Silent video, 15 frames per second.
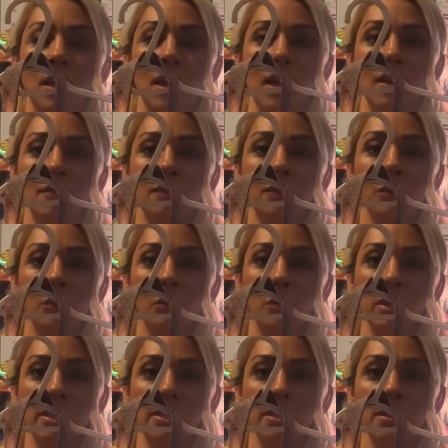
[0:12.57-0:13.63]
a full
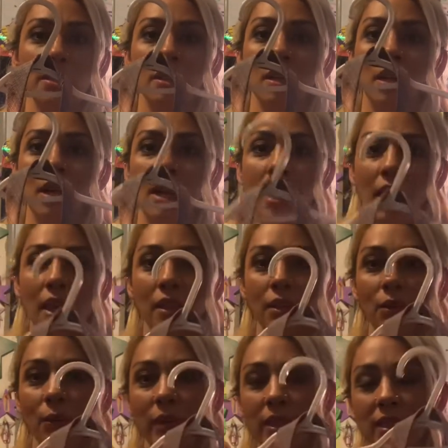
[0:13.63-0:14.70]
Windsor. And the
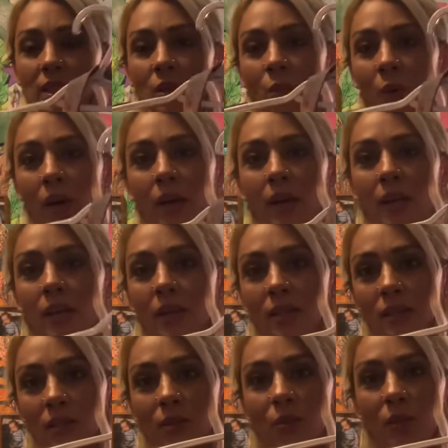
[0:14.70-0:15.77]
reason why it
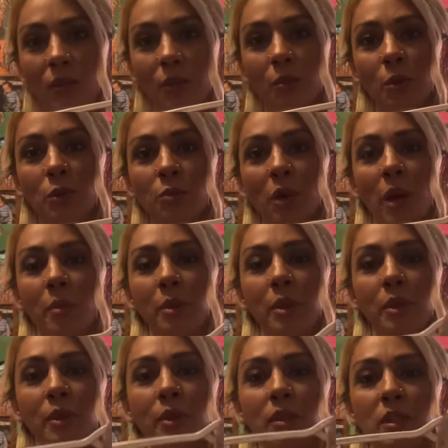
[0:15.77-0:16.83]
is one of the most
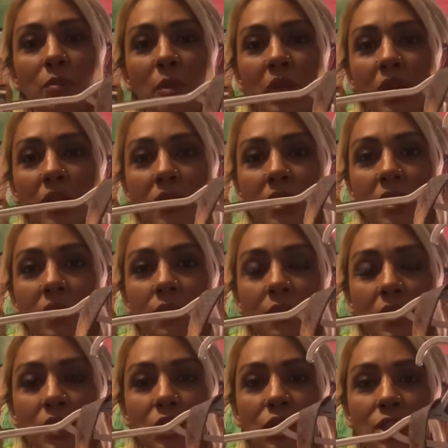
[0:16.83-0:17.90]
popular is because of
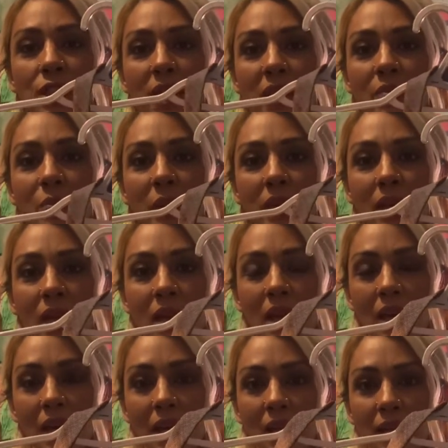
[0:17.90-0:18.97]
its shape.
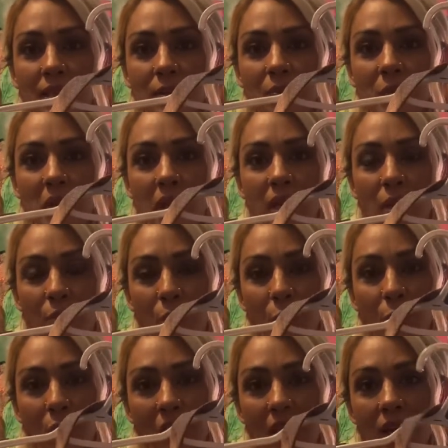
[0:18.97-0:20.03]
It is big and
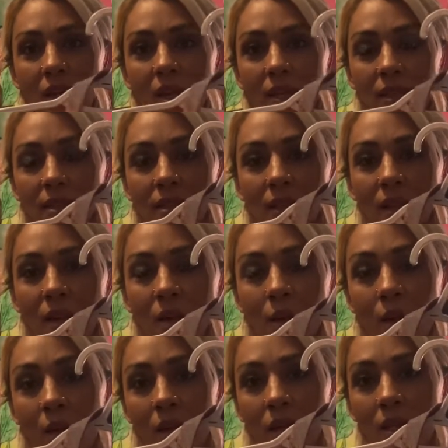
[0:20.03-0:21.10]
bulky, it's
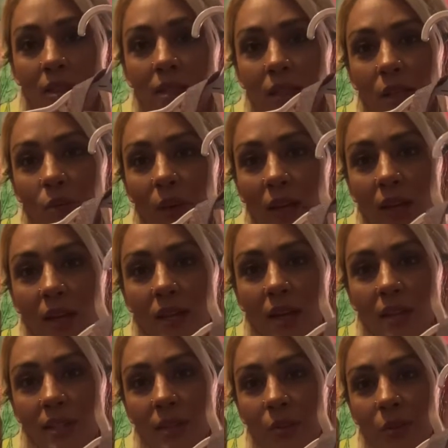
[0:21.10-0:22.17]
easily
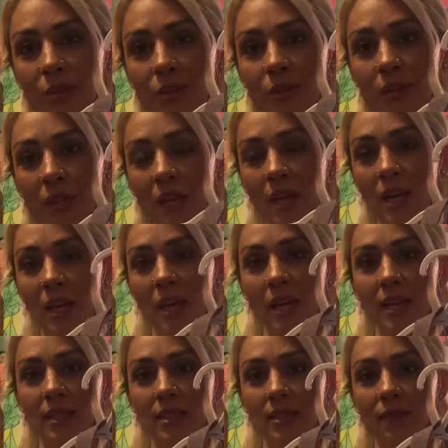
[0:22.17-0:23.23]
recognizable,
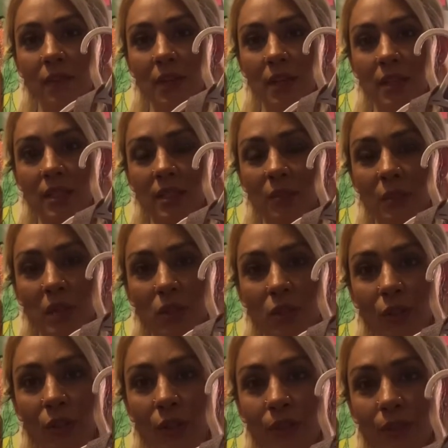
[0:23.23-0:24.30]
it's very
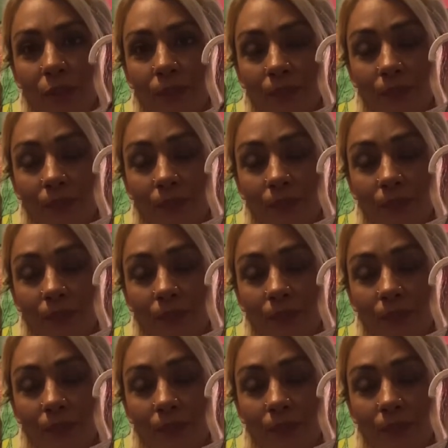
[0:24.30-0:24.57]
symmetrical.